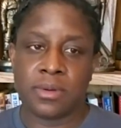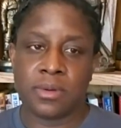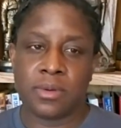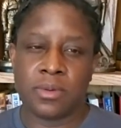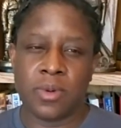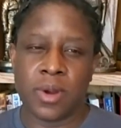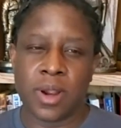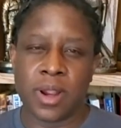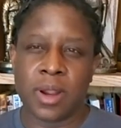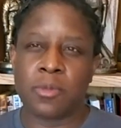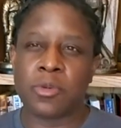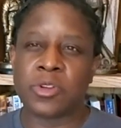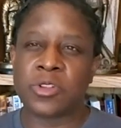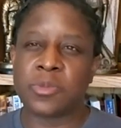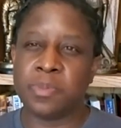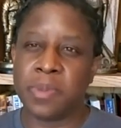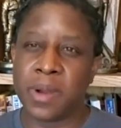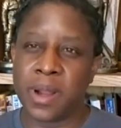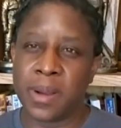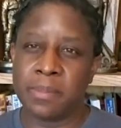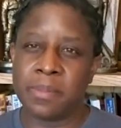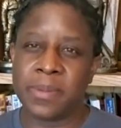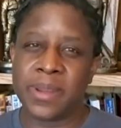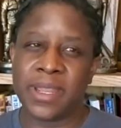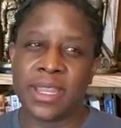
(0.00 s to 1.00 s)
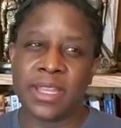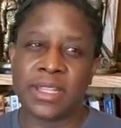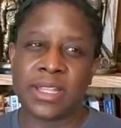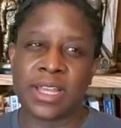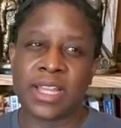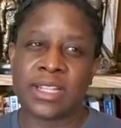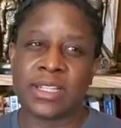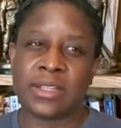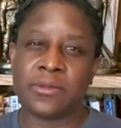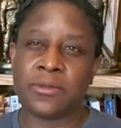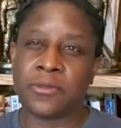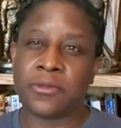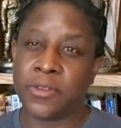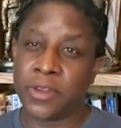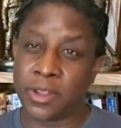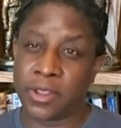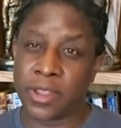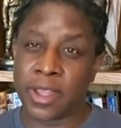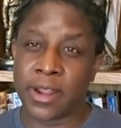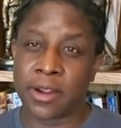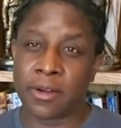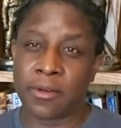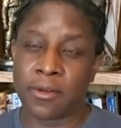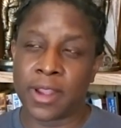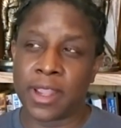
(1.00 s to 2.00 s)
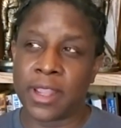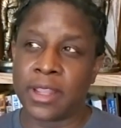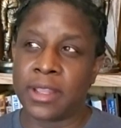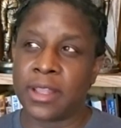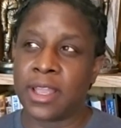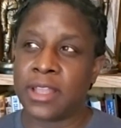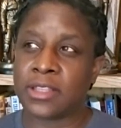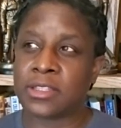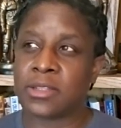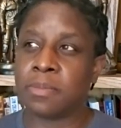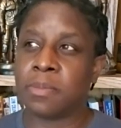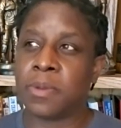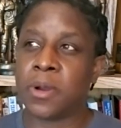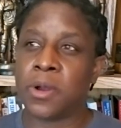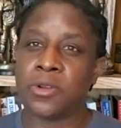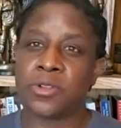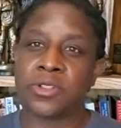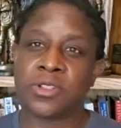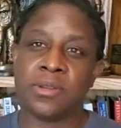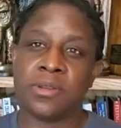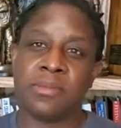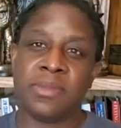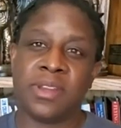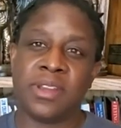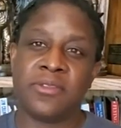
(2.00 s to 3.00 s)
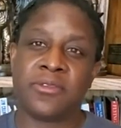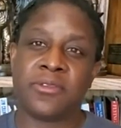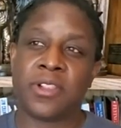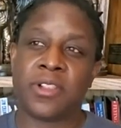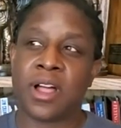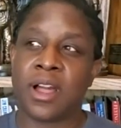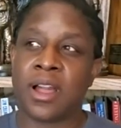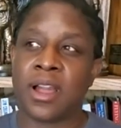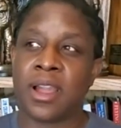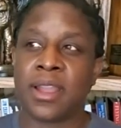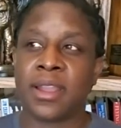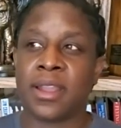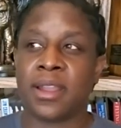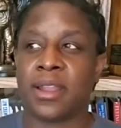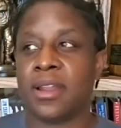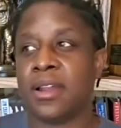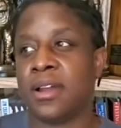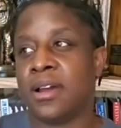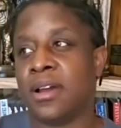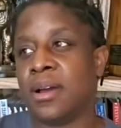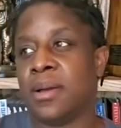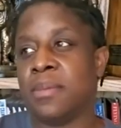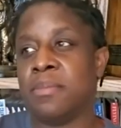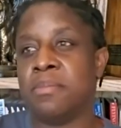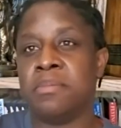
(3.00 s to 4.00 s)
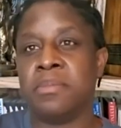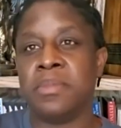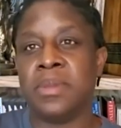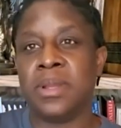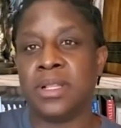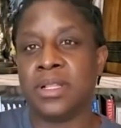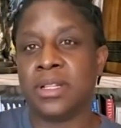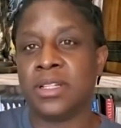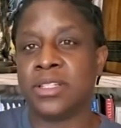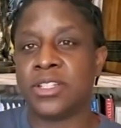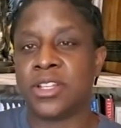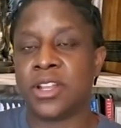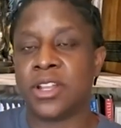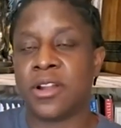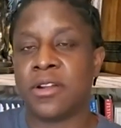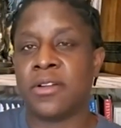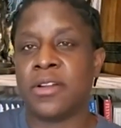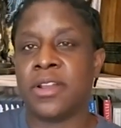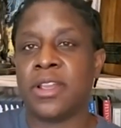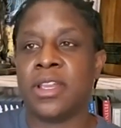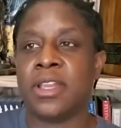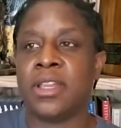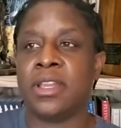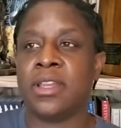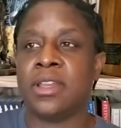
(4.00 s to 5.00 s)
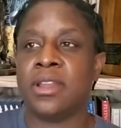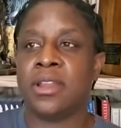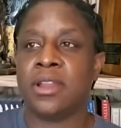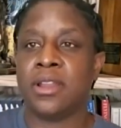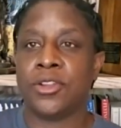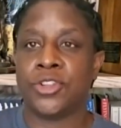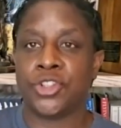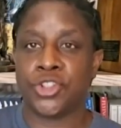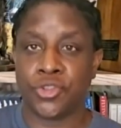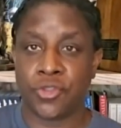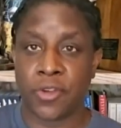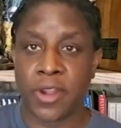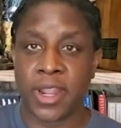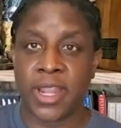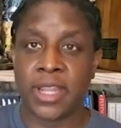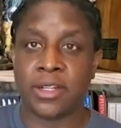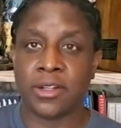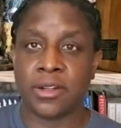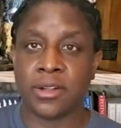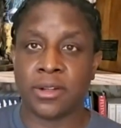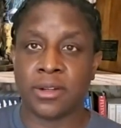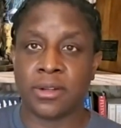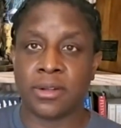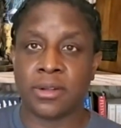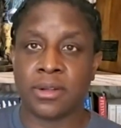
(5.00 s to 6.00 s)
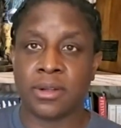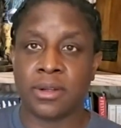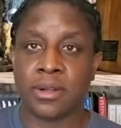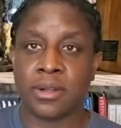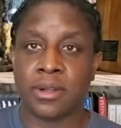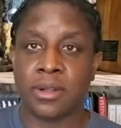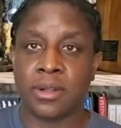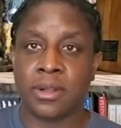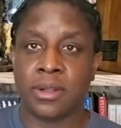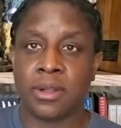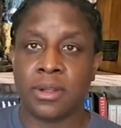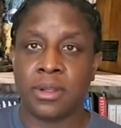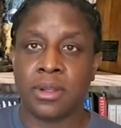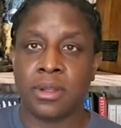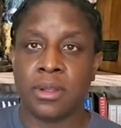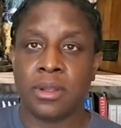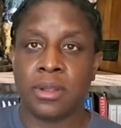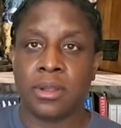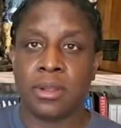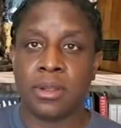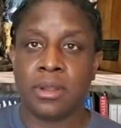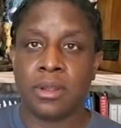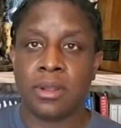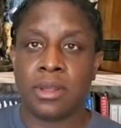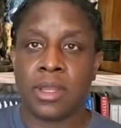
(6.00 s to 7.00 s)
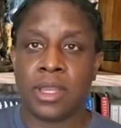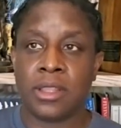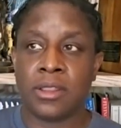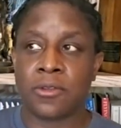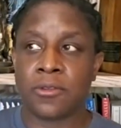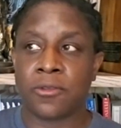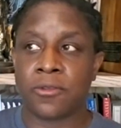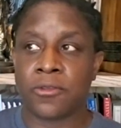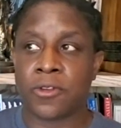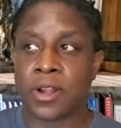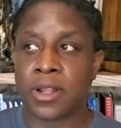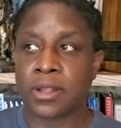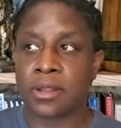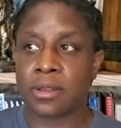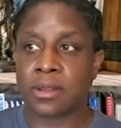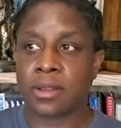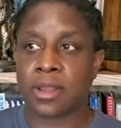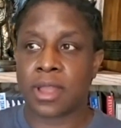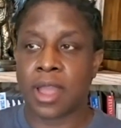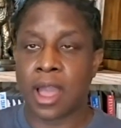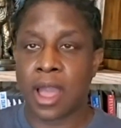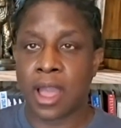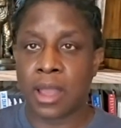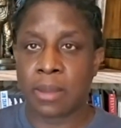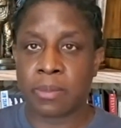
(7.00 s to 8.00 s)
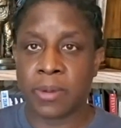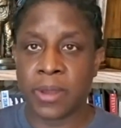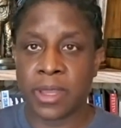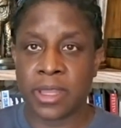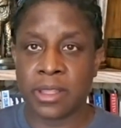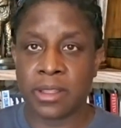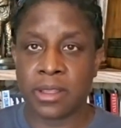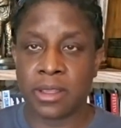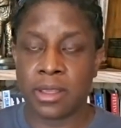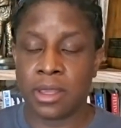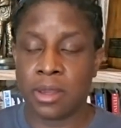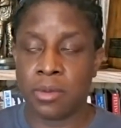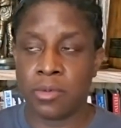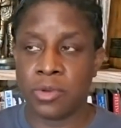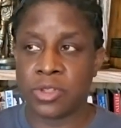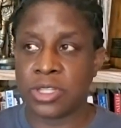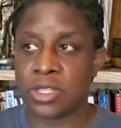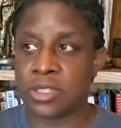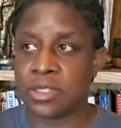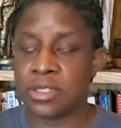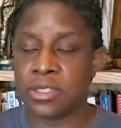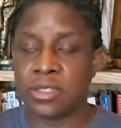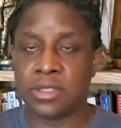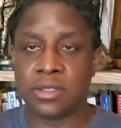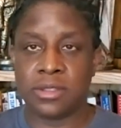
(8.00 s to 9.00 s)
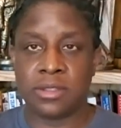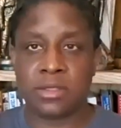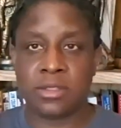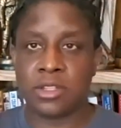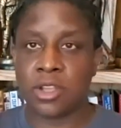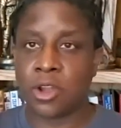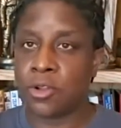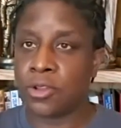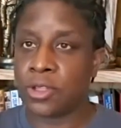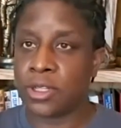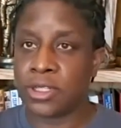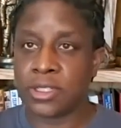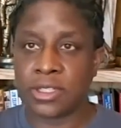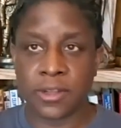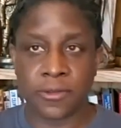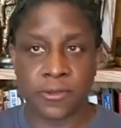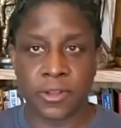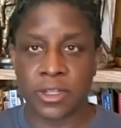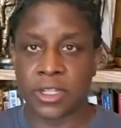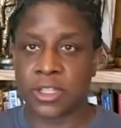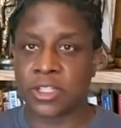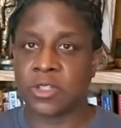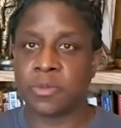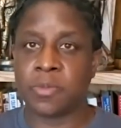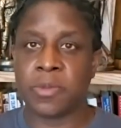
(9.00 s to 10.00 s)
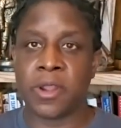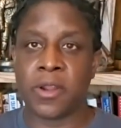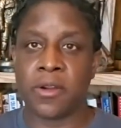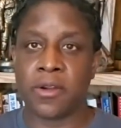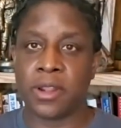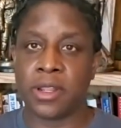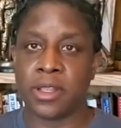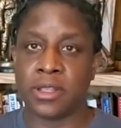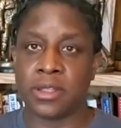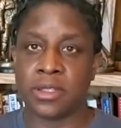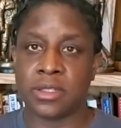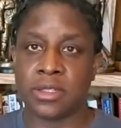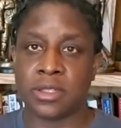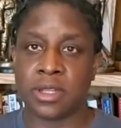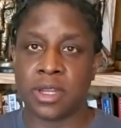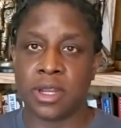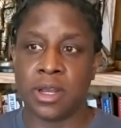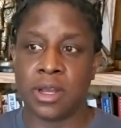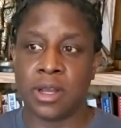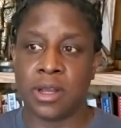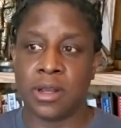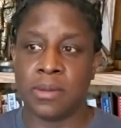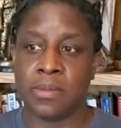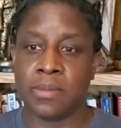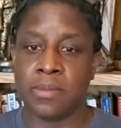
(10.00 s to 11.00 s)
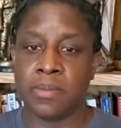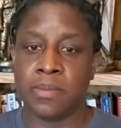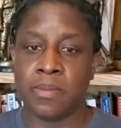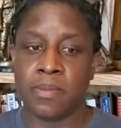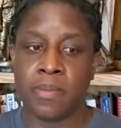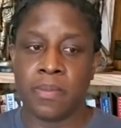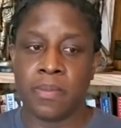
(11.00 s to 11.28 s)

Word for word: where it was bumpy and I didn't feel that great, as opposed to me flying a military trainer in the front cockpit. It was a totally different experience. Um,